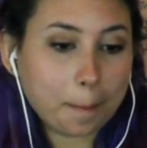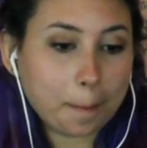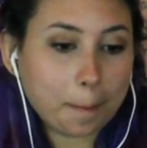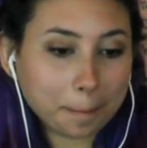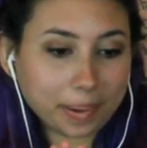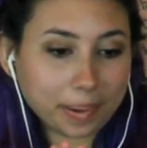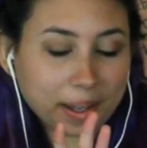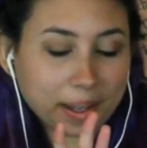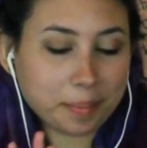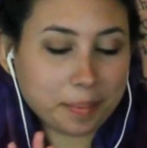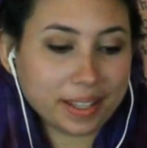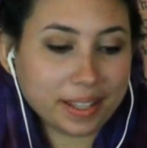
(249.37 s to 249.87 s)

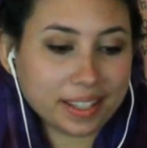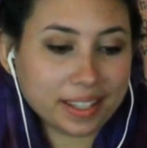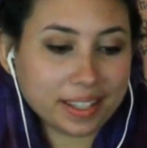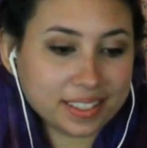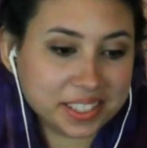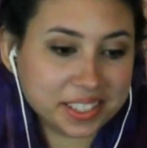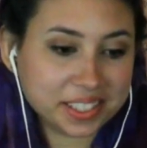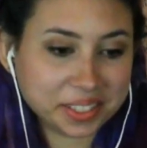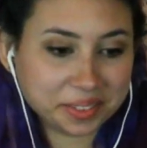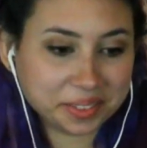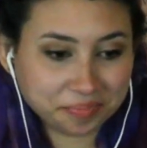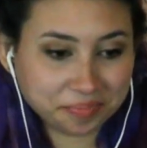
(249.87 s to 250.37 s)
Bye,
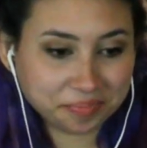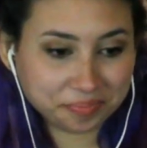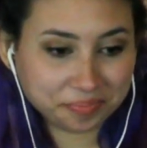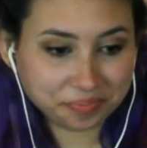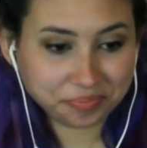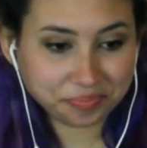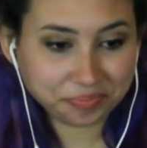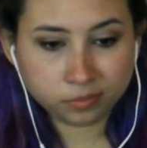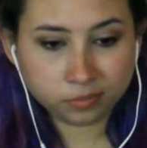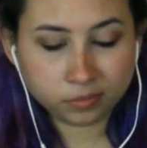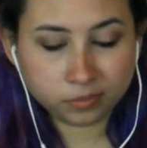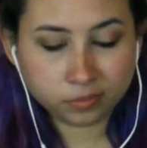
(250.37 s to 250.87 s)
bitch.
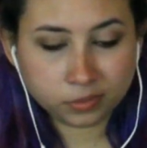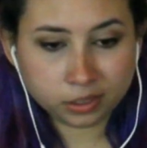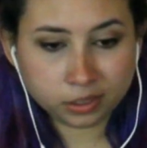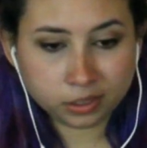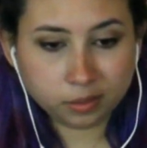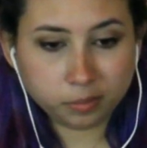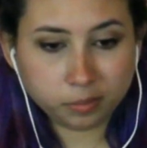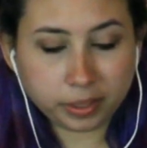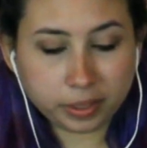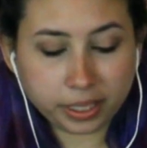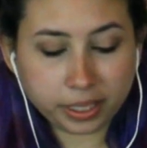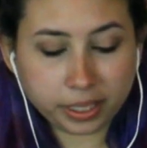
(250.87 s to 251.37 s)

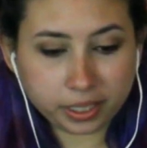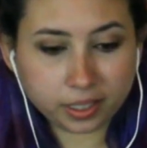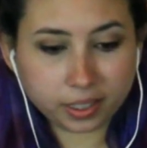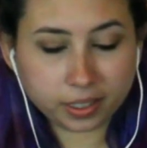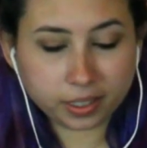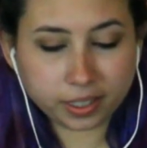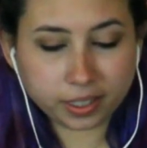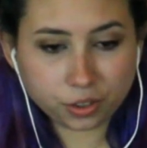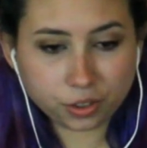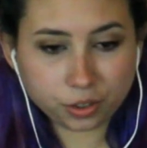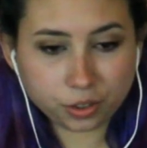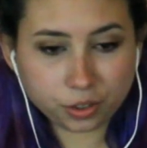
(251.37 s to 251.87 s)
Maddie,
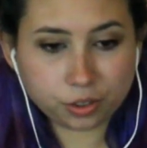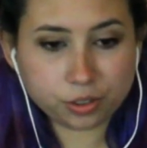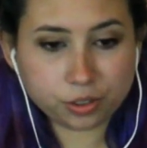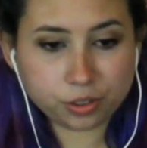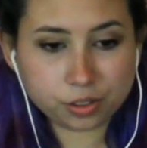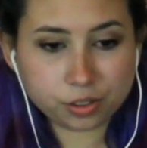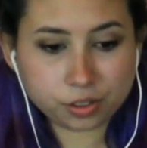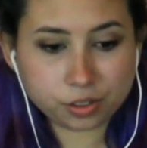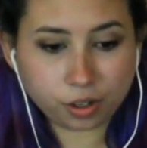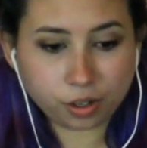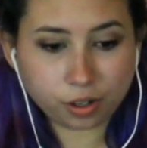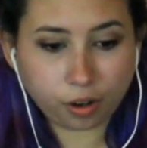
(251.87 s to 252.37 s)
can you
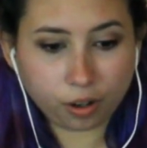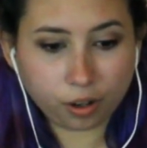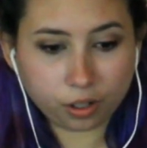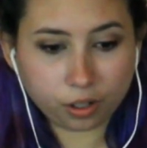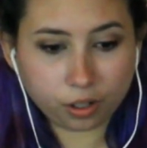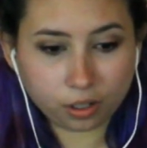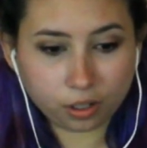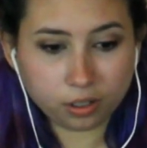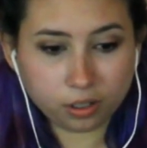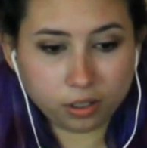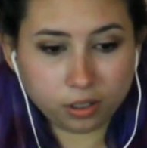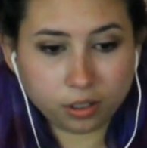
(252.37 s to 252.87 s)
just
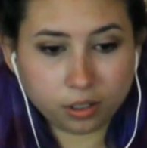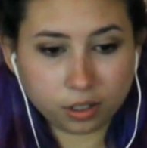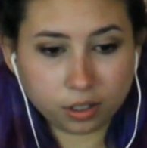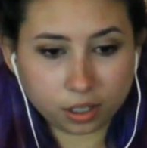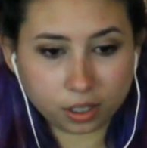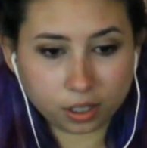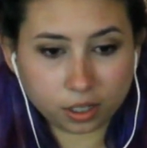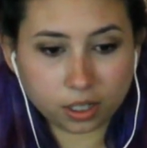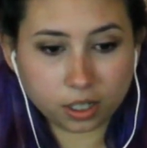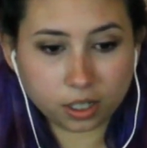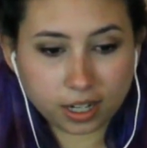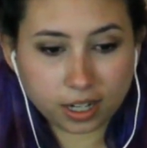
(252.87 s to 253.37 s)
call
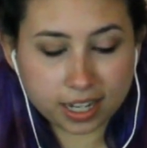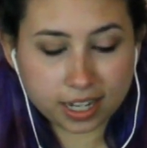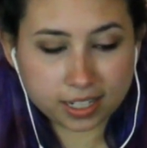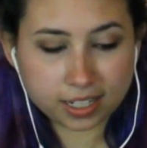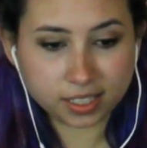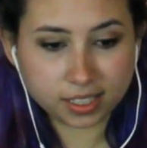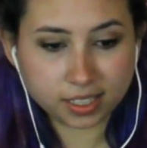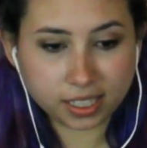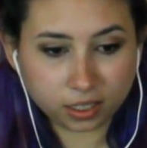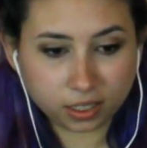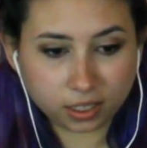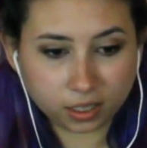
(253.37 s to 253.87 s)
her
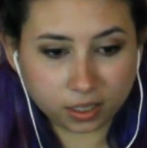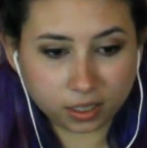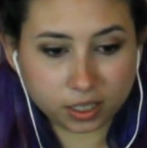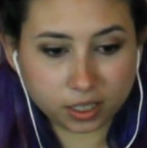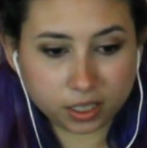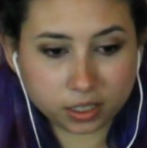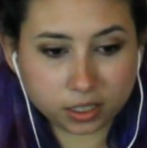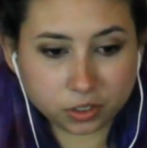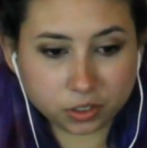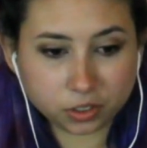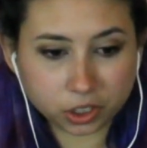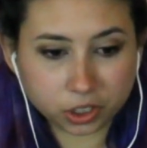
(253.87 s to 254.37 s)
and tell
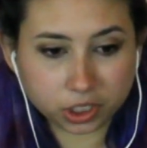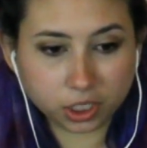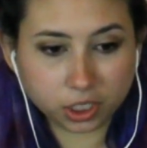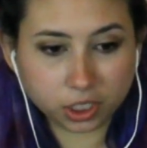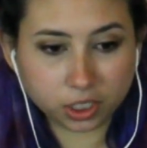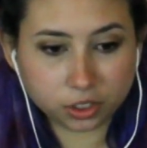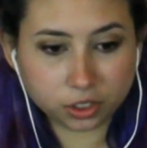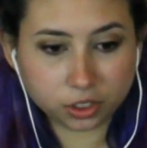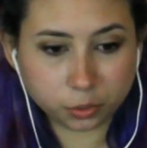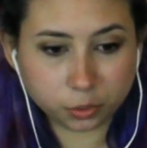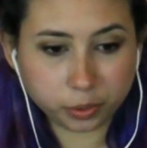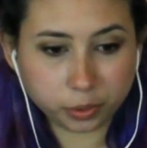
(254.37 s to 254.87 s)
her you're
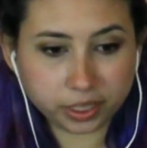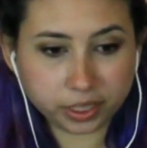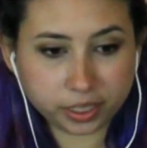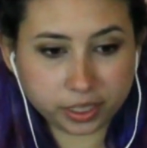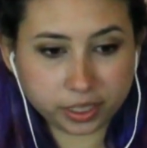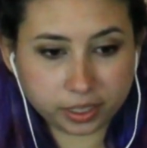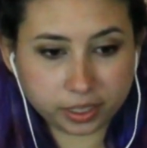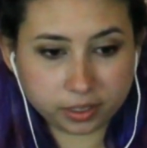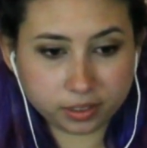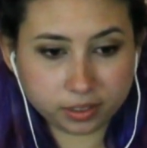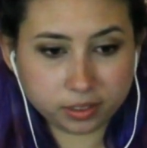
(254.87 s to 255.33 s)
not doing it?